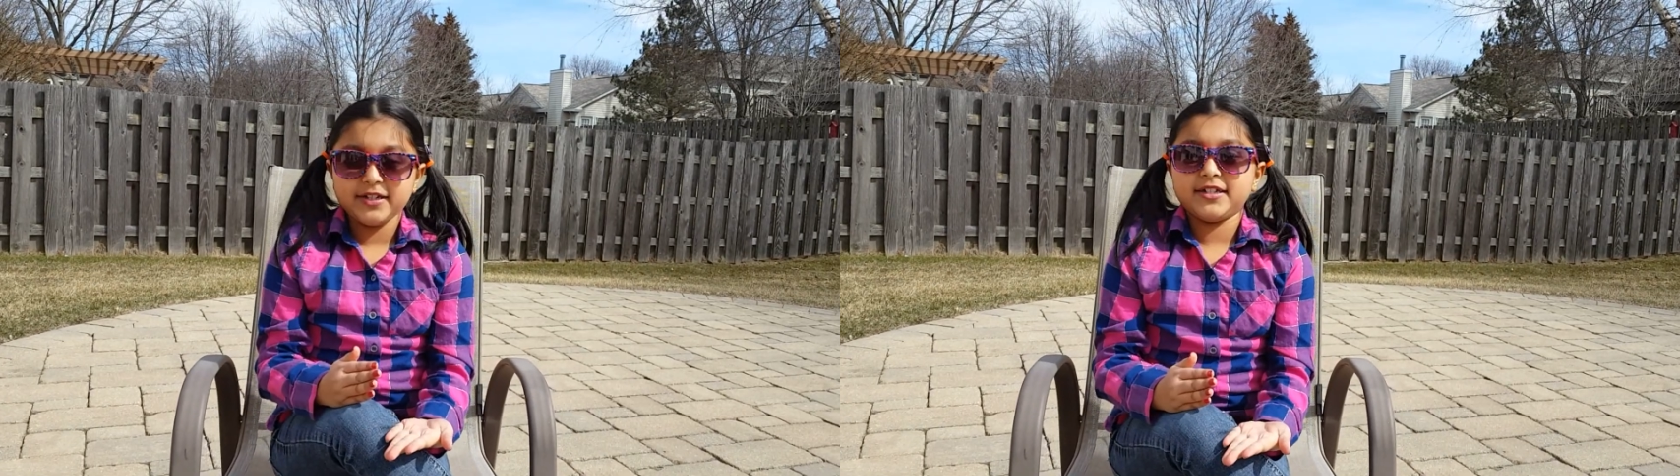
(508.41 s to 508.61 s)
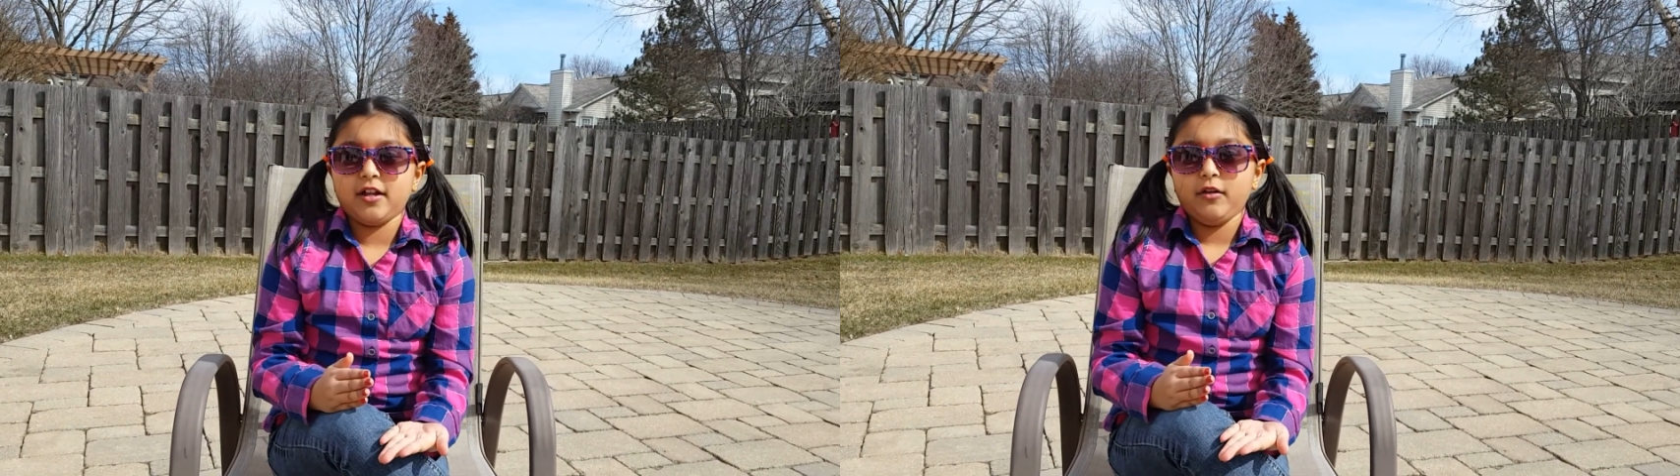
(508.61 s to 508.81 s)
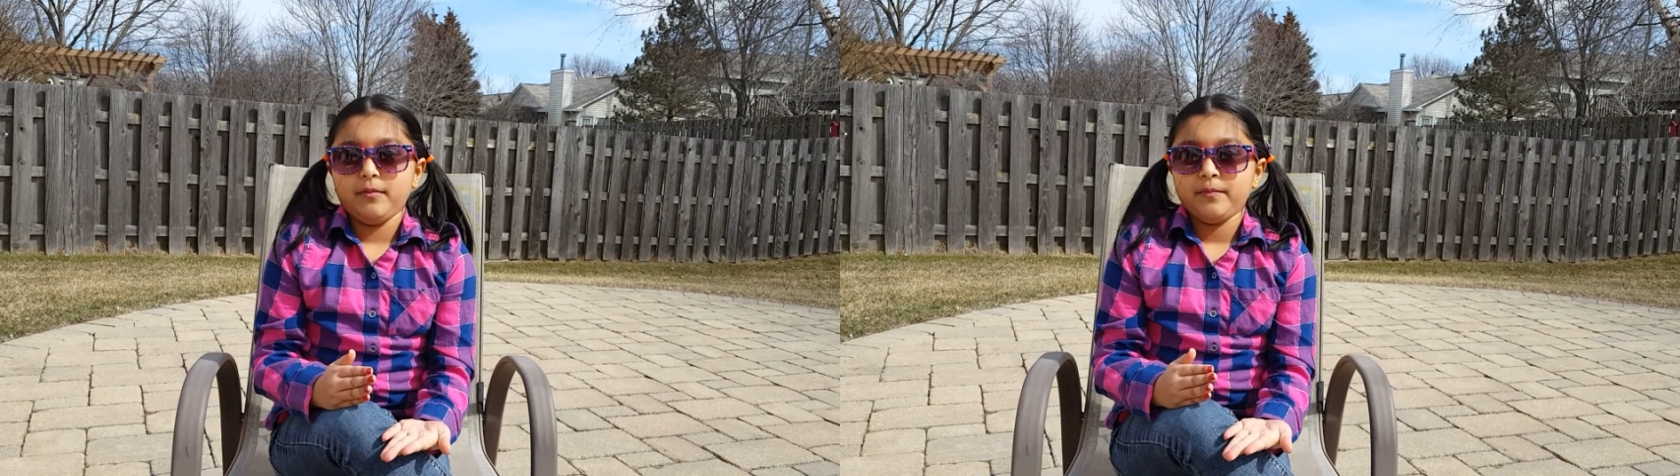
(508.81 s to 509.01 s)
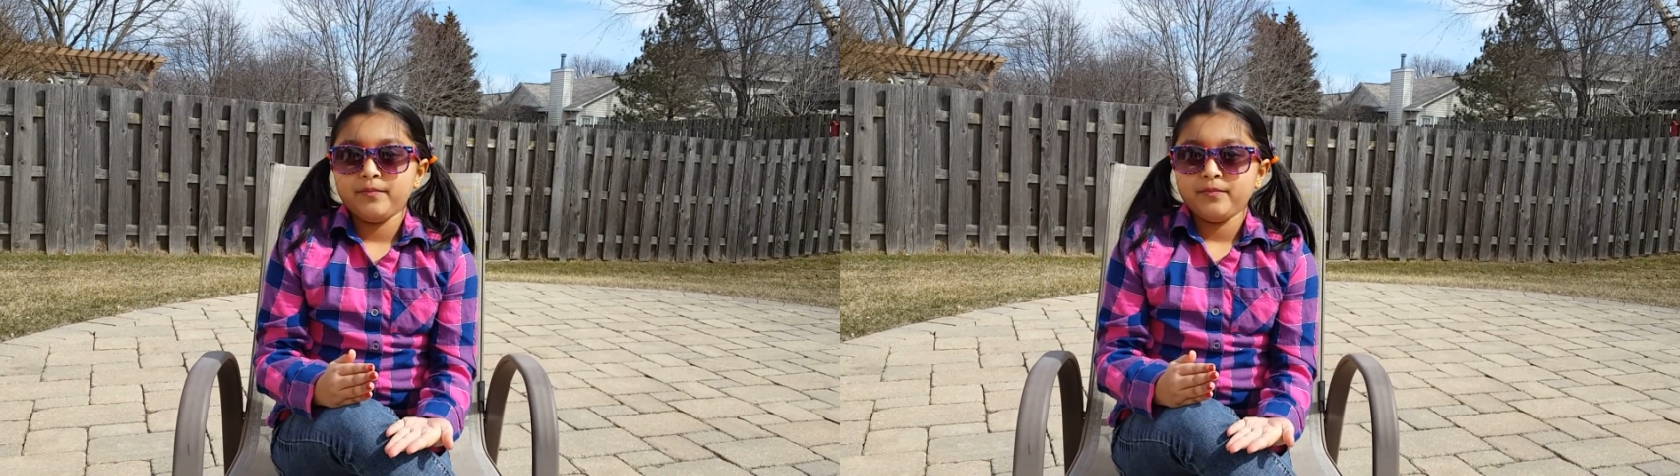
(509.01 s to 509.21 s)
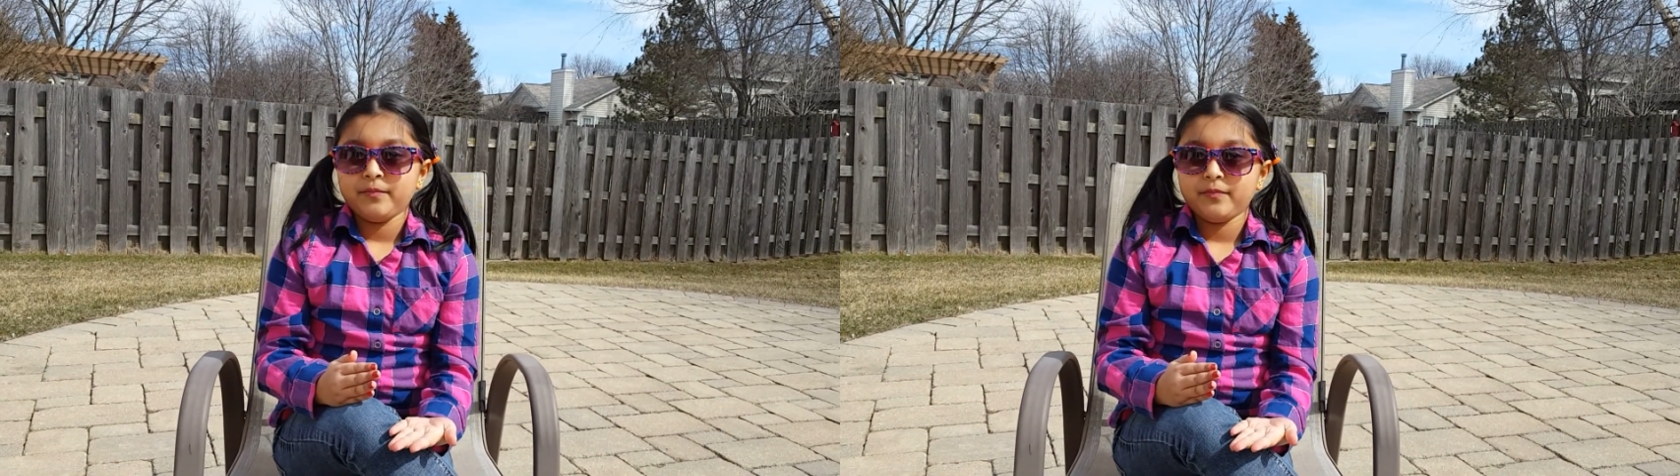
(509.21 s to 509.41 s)
still,
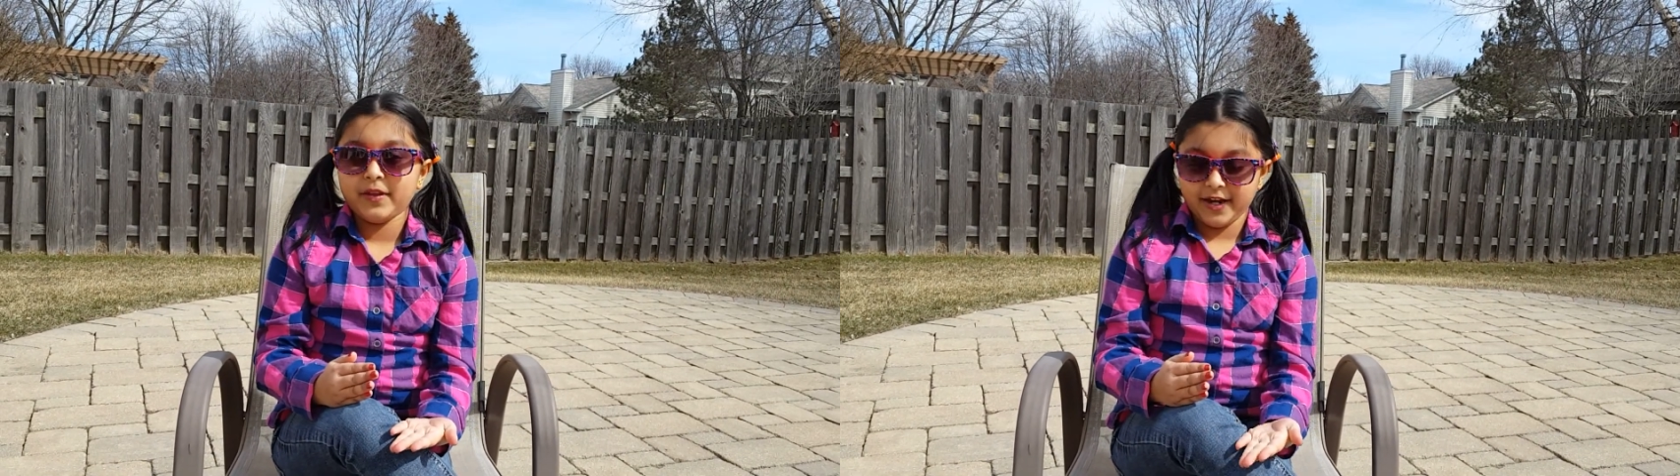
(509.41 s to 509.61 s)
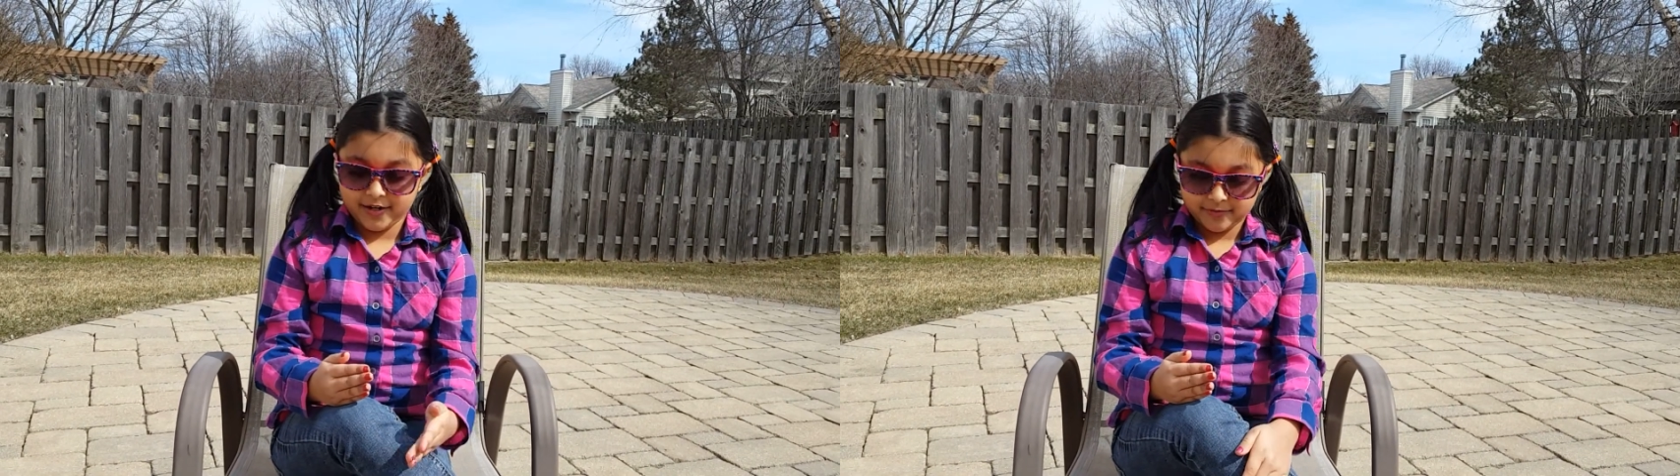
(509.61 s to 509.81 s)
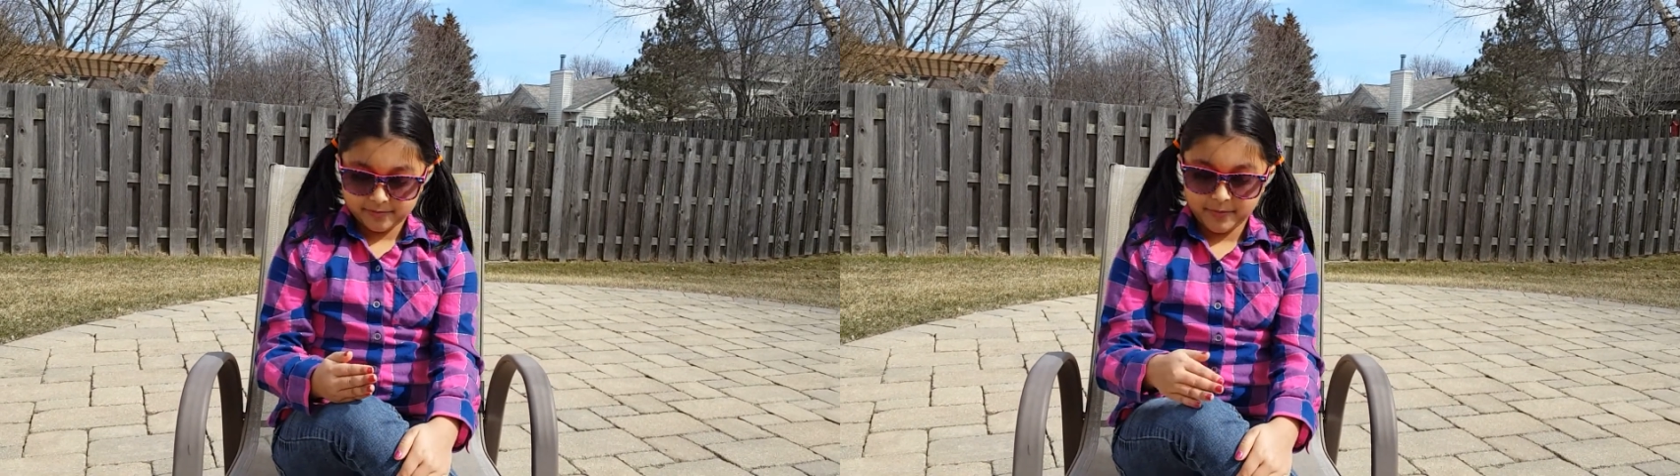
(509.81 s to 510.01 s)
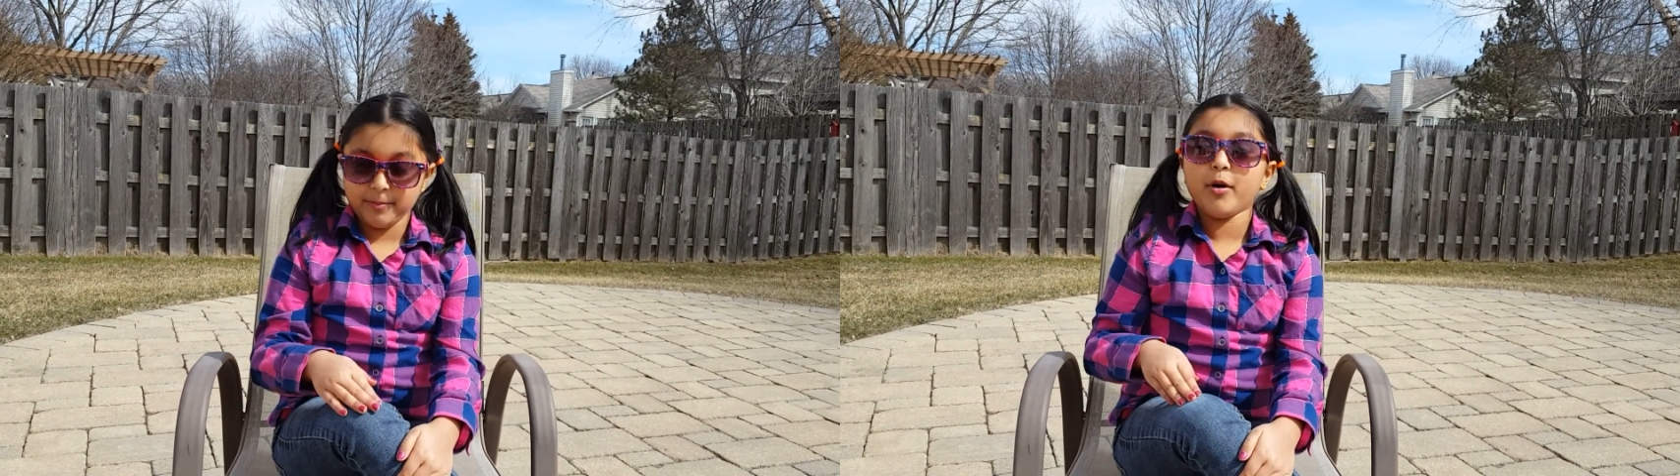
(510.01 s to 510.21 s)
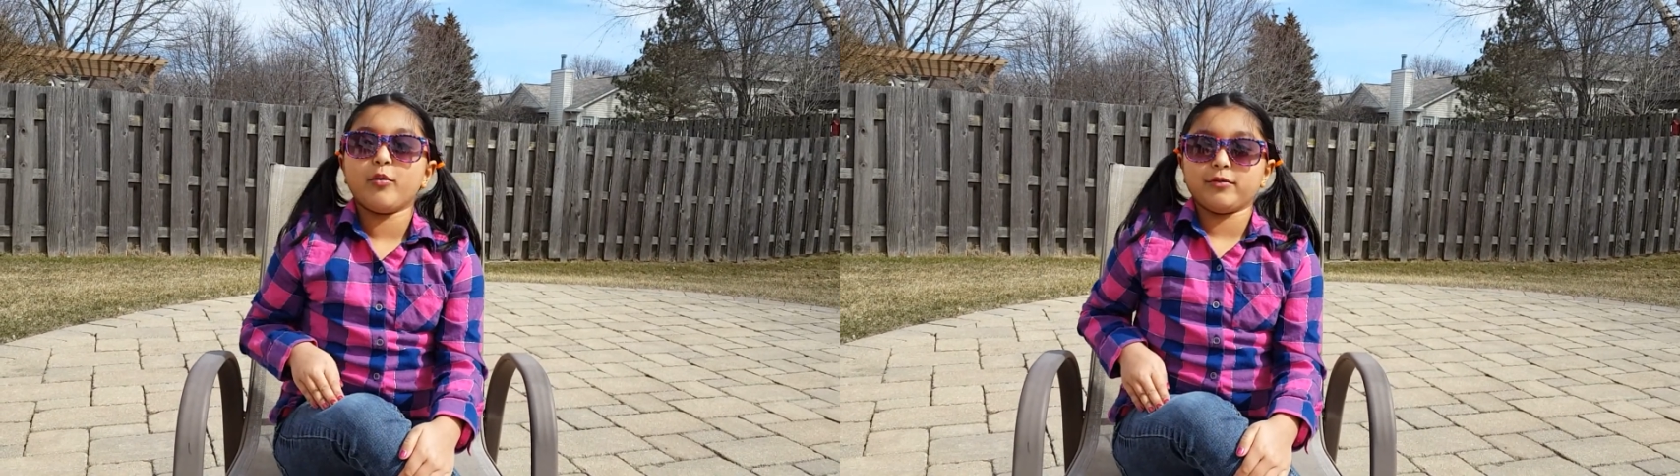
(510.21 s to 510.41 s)
like my
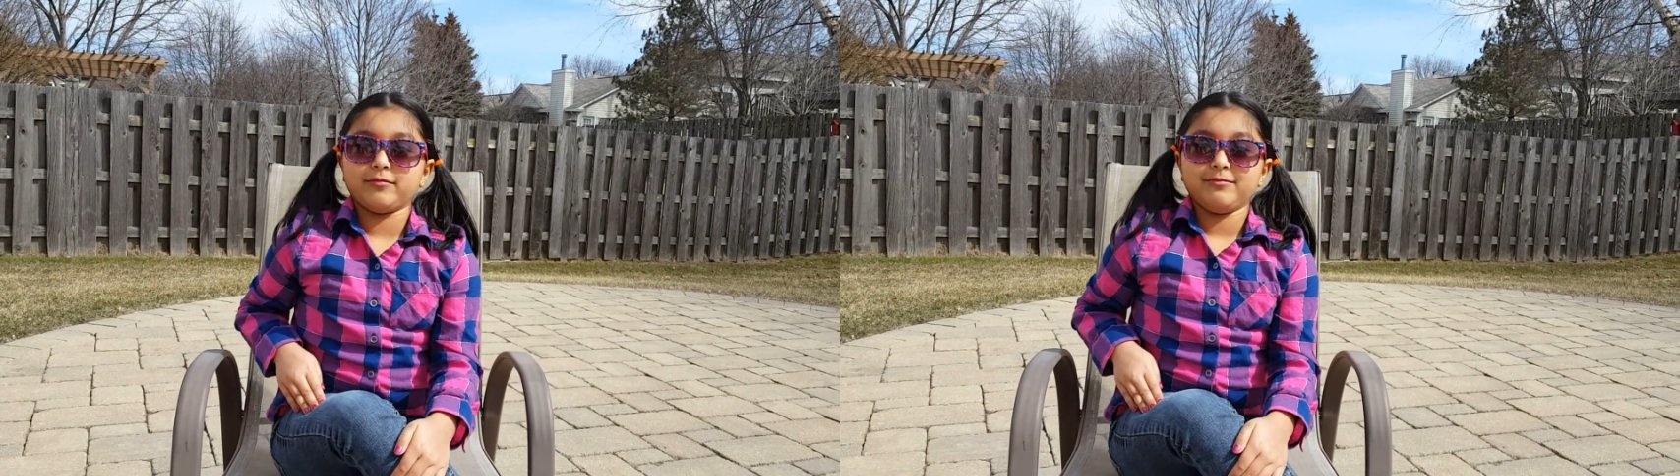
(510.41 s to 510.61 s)
bone.